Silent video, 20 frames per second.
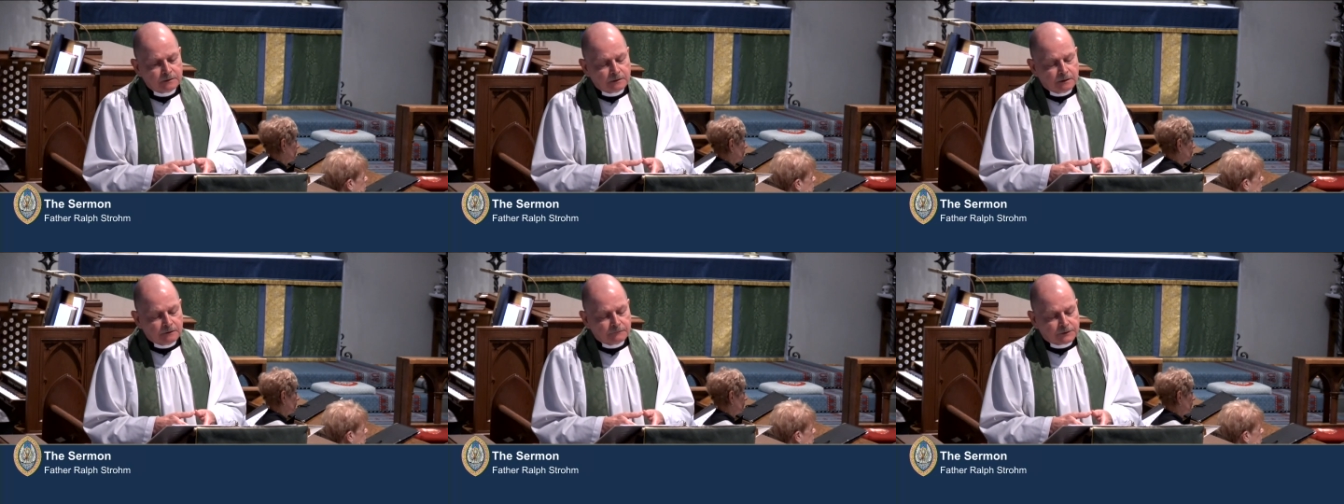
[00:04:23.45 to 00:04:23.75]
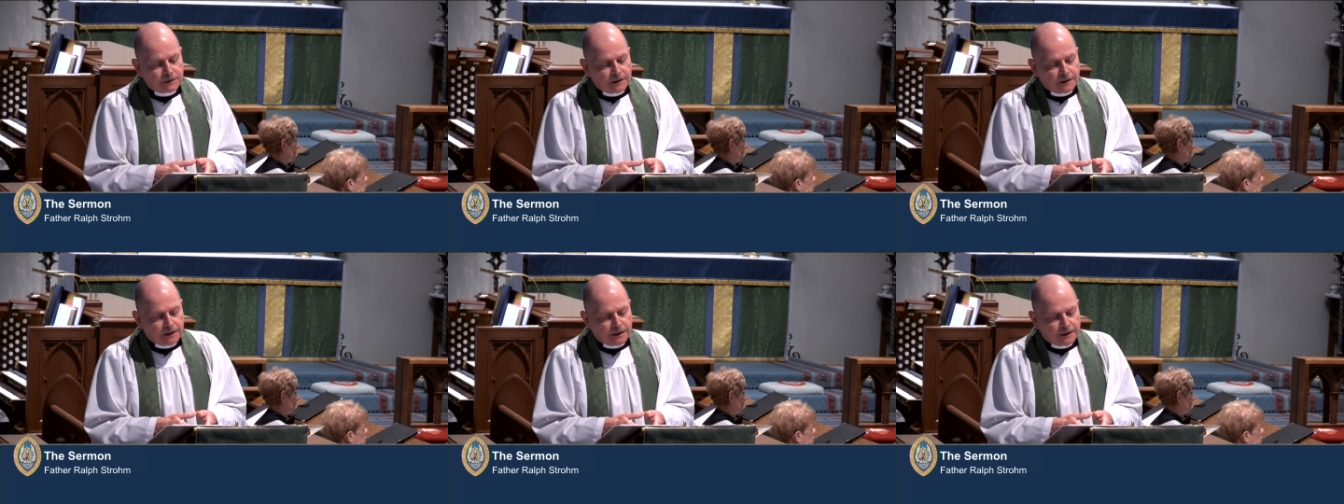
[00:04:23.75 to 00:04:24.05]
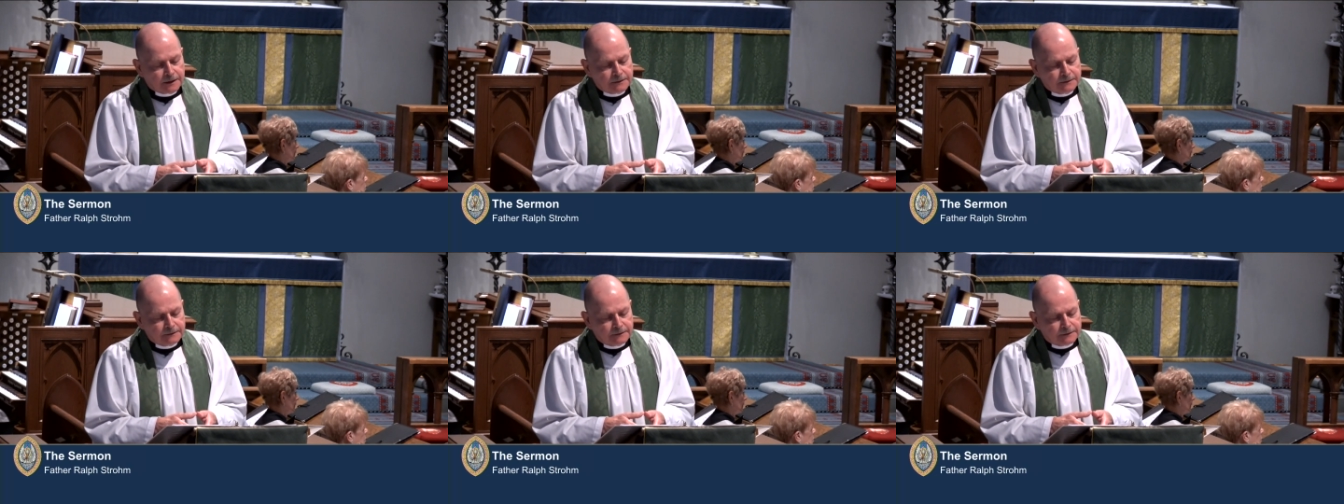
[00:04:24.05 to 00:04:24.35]
of
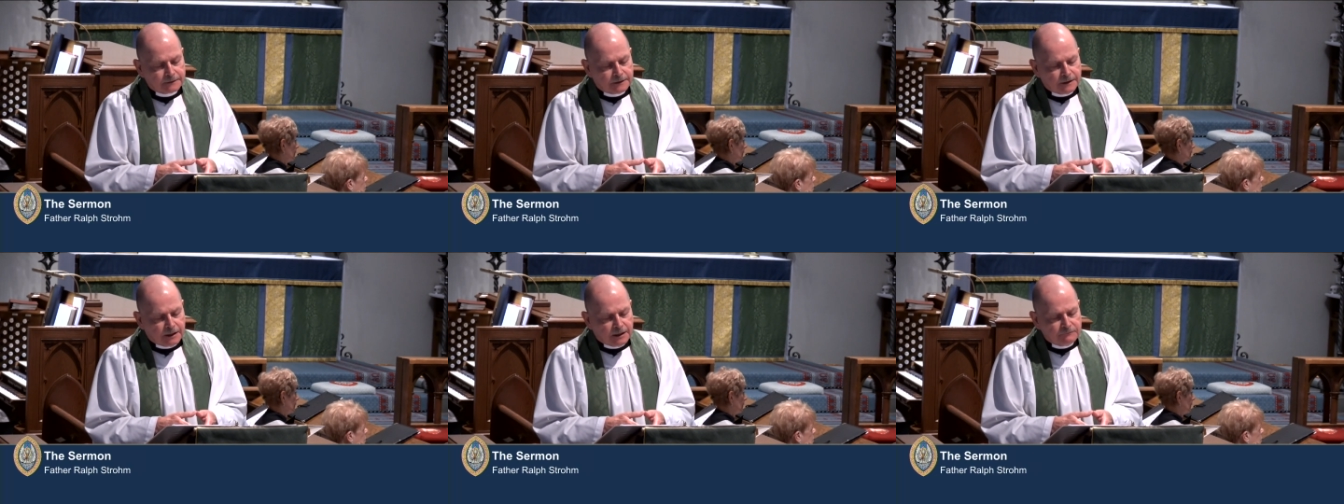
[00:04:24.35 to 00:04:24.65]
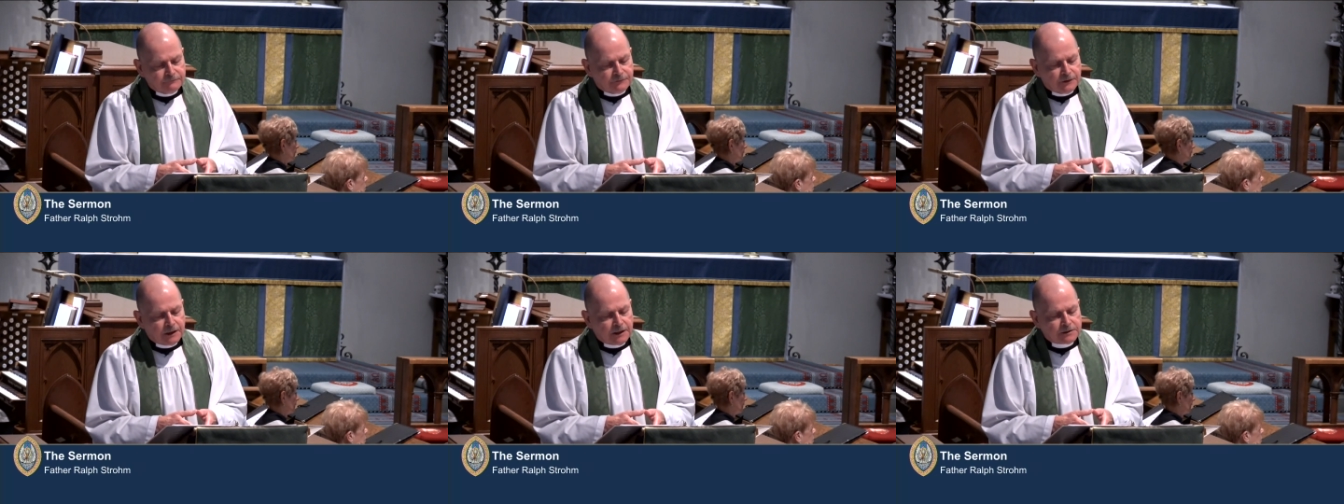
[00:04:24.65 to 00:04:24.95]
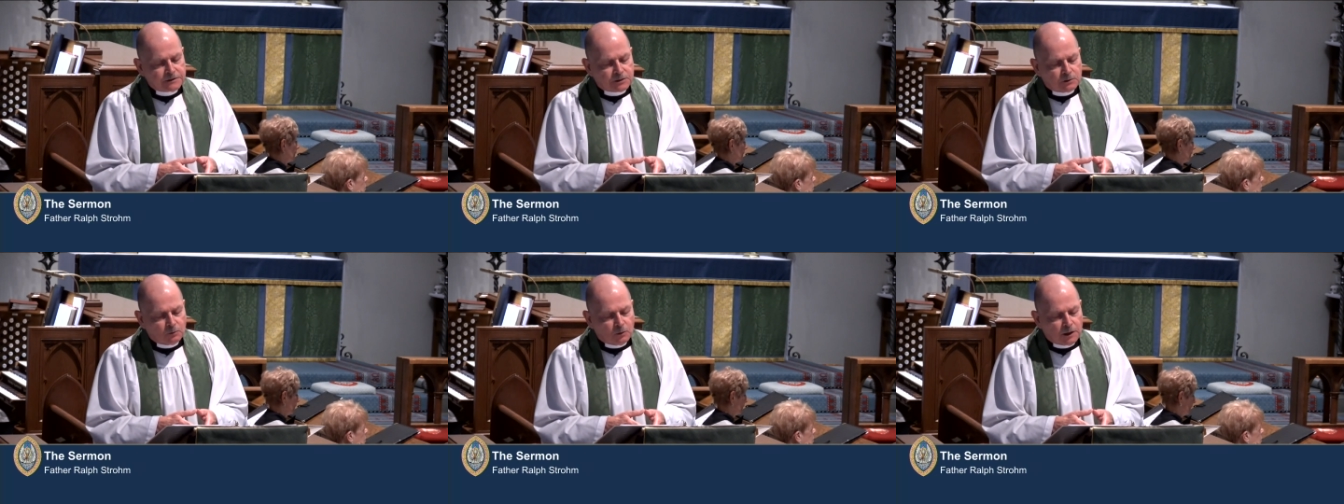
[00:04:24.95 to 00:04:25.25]
God, God
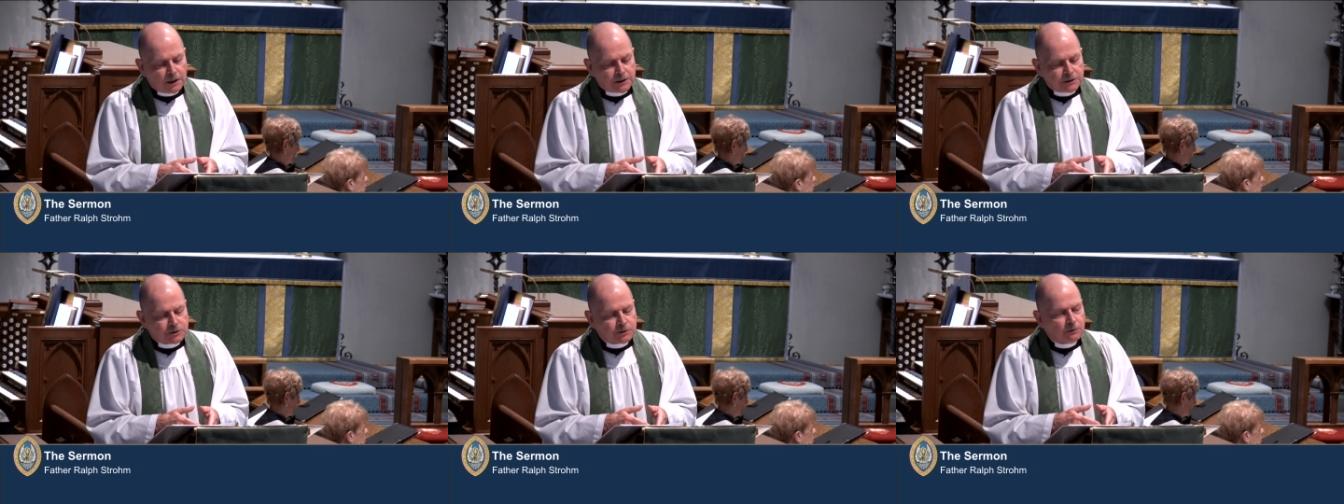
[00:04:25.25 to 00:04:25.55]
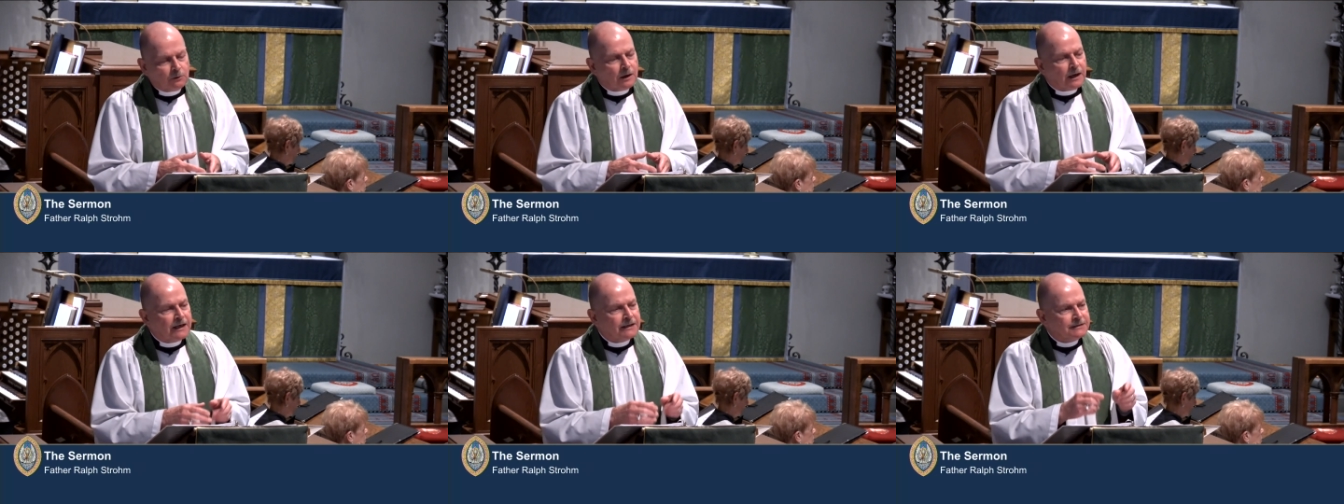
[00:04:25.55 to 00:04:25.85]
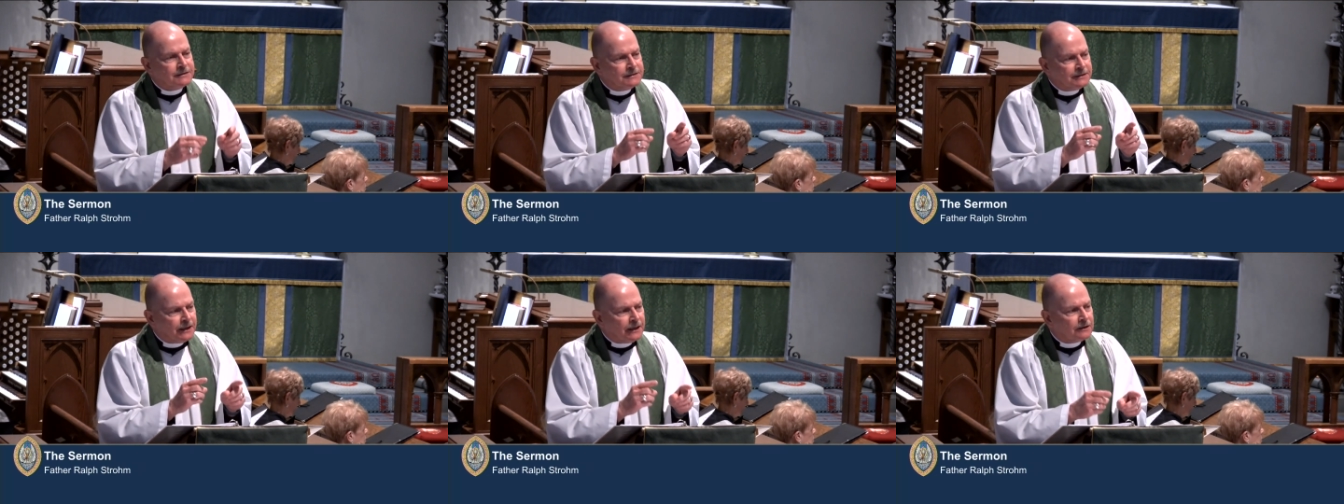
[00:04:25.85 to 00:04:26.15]
finds a way to
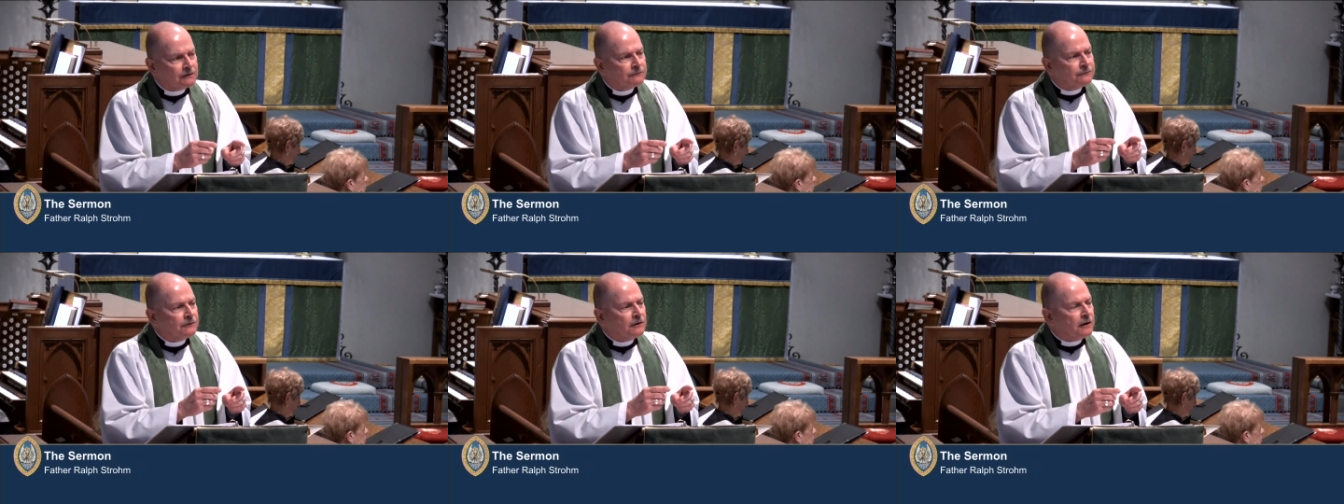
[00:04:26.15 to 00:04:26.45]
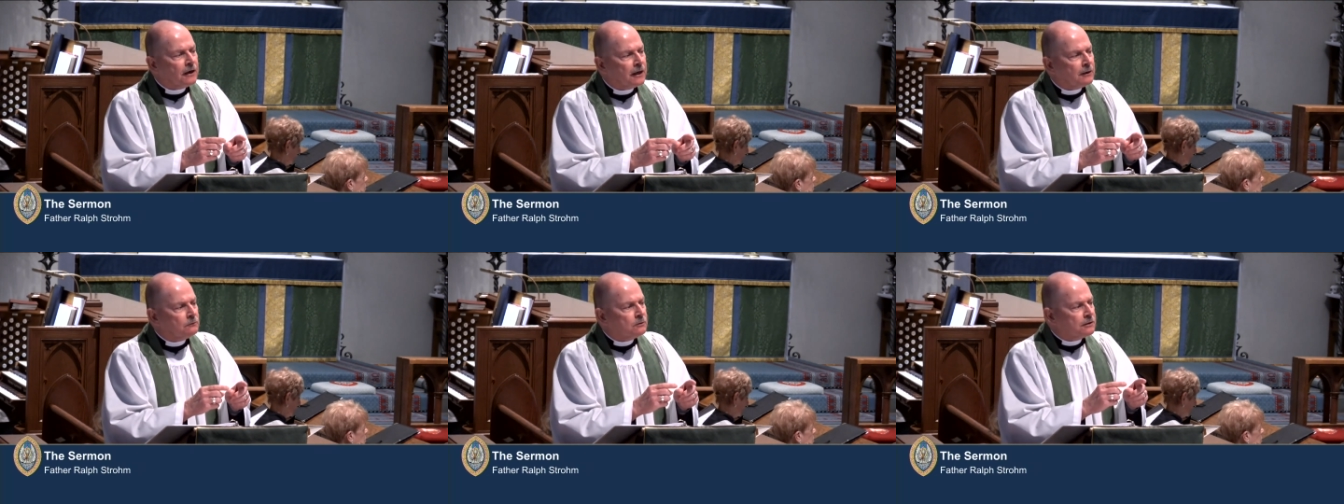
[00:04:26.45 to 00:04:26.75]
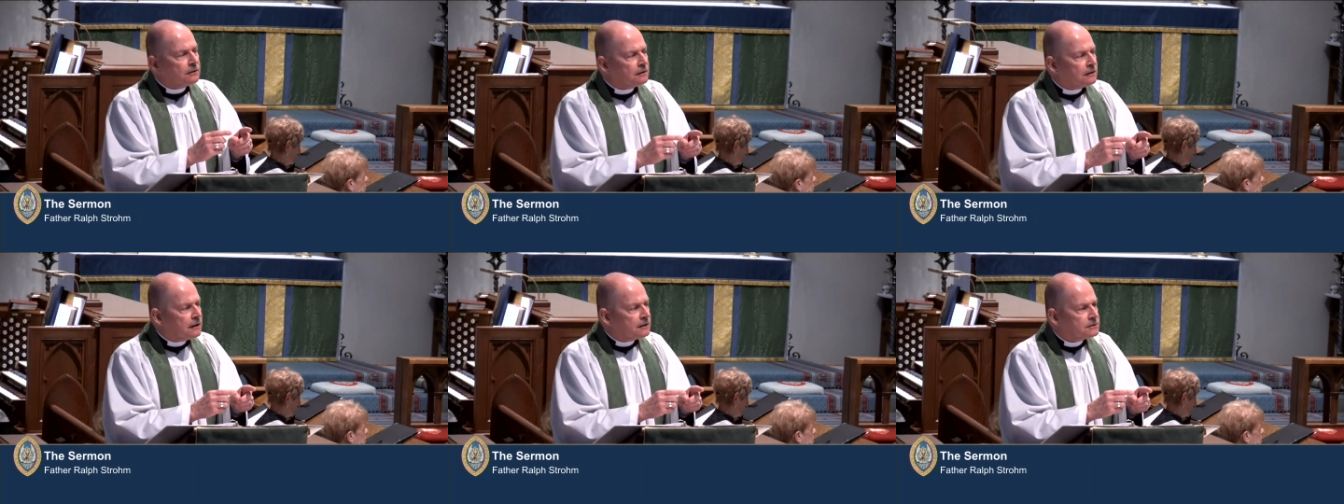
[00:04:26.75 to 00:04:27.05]
identify
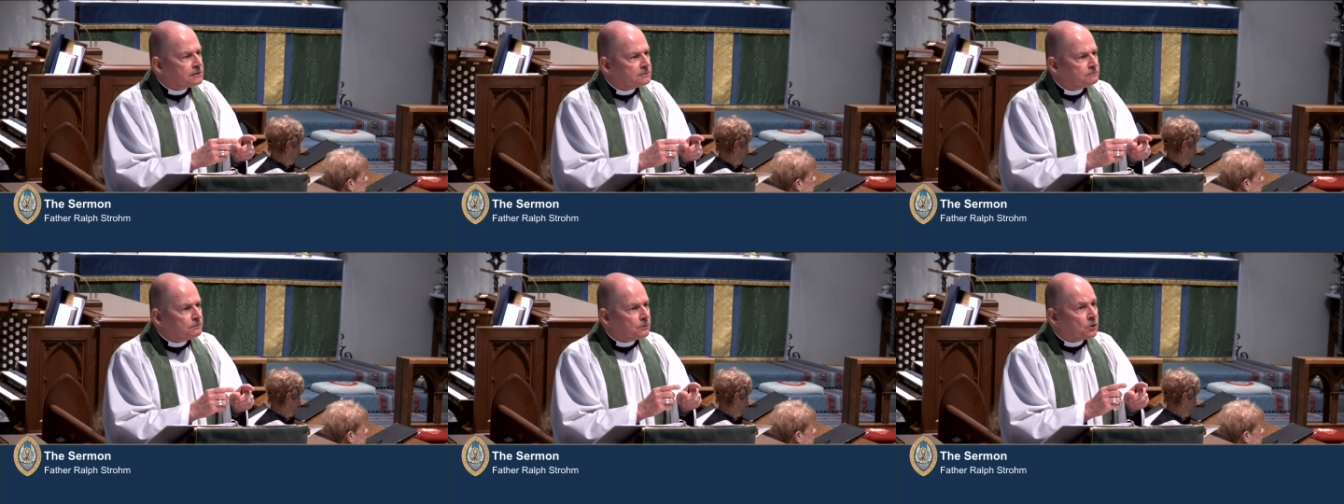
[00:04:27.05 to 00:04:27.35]
with us